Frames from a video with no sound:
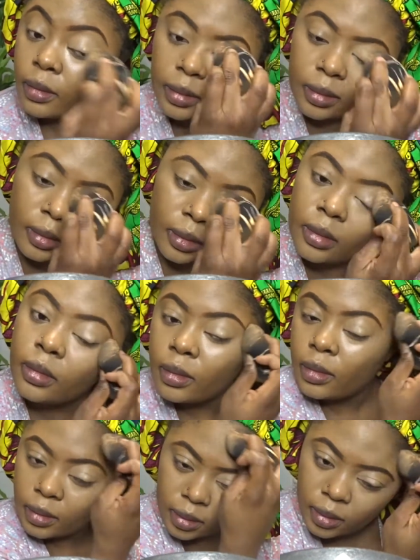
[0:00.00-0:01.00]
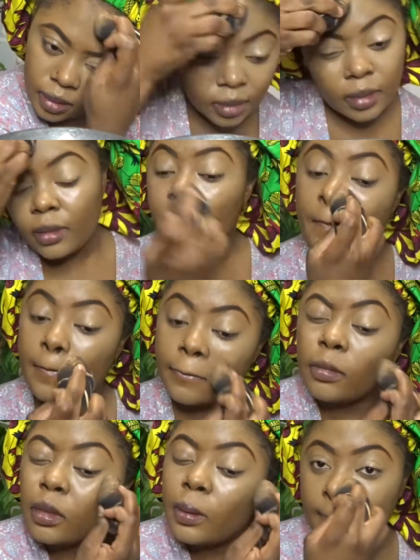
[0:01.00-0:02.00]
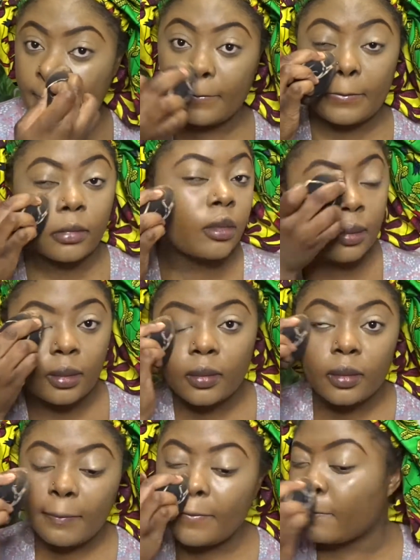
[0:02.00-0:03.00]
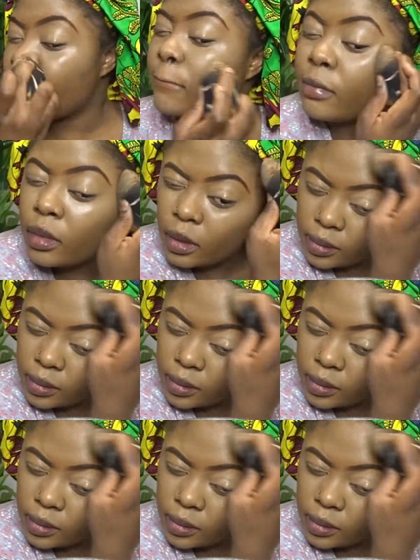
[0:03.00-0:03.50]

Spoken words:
settle on your face for a couple of minutes, and then you blend it.